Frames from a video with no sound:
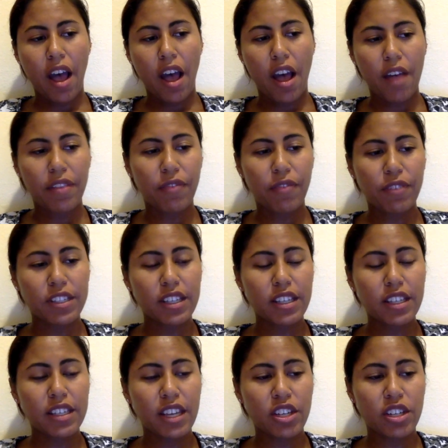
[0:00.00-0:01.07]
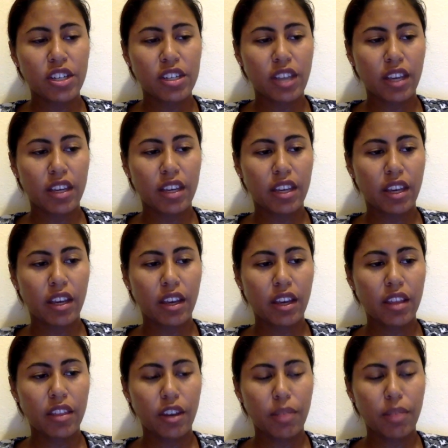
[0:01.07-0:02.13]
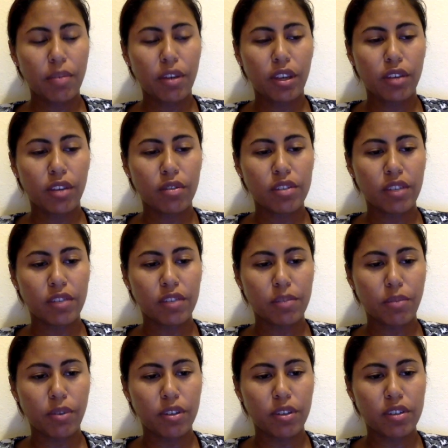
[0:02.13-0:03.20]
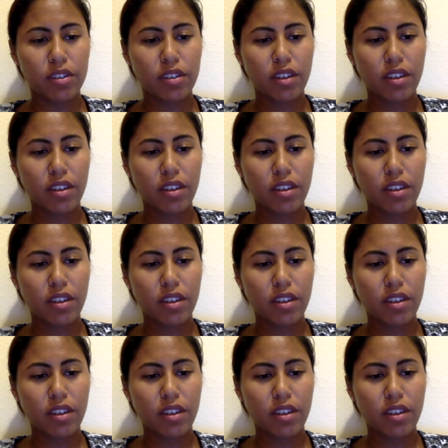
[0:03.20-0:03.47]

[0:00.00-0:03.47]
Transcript: of the facilitation technique, therapeutic use of sports.